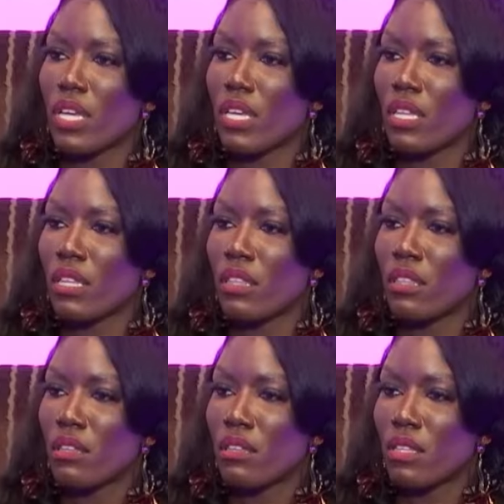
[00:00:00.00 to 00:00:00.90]
with
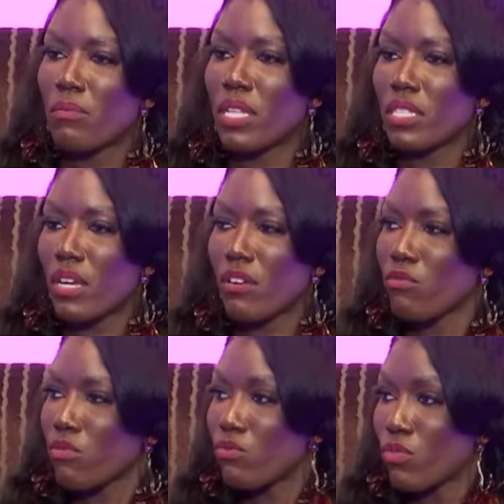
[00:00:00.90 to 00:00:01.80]
the
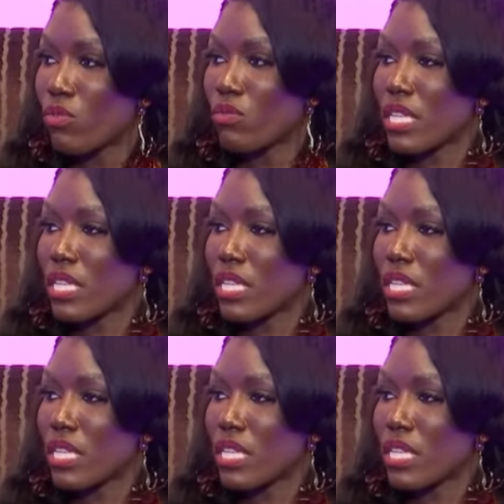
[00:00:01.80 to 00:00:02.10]
military rule